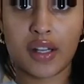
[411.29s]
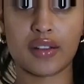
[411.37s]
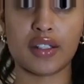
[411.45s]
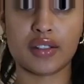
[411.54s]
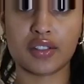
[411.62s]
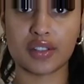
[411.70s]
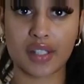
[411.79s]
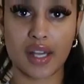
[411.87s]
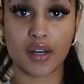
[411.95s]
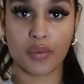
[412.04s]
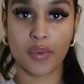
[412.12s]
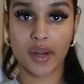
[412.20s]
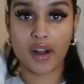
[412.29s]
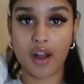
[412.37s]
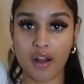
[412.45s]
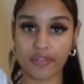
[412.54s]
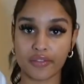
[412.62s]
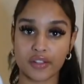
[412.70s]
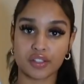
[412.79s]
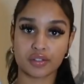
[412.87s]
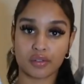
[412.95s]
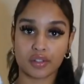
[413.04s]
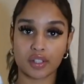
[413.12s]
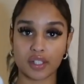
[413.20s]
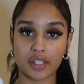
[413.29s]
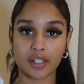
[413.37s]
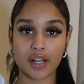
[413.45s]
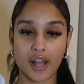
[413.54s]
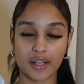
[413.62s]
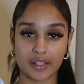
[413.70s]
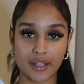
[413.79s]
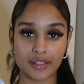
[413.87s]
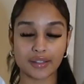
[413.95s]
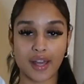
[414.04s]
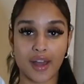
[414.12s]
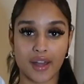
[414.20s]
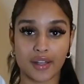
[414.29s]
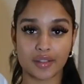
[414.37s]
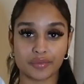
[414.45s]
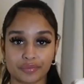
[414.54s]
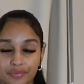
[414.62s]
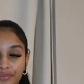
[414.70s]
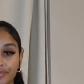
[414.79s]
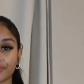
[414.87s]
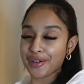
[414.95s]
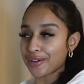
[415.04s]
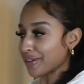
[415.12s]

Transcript: and then just kind of wear off the shoulder kind of like that so